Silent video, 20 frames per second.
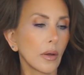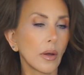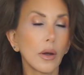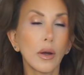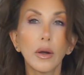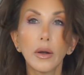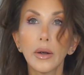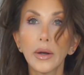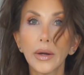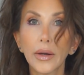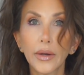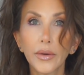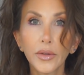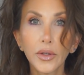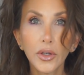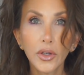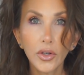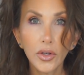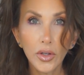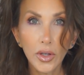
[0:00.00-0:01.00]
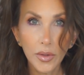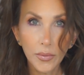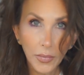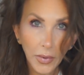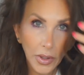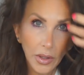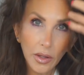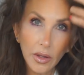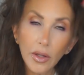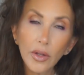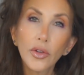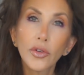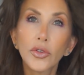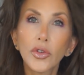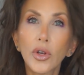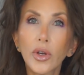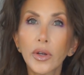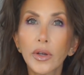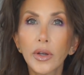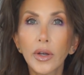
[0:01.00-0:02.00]
All right, I'm gonna go get my clothes
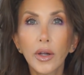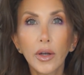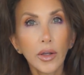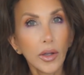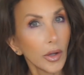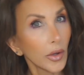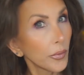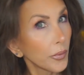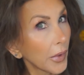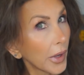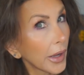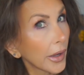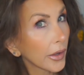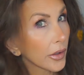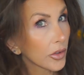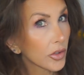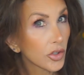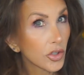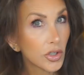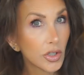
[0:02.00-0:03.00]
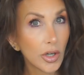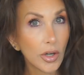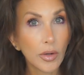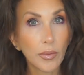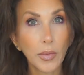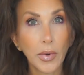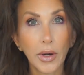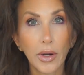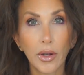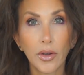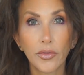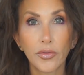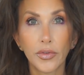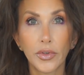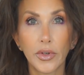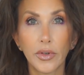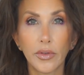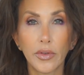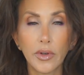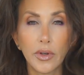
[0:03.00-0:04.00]
on and I'll come back and share my
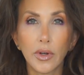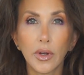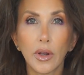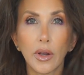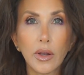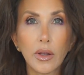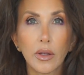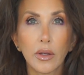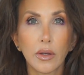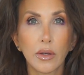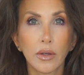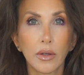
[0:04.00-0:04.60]
outfit of the day.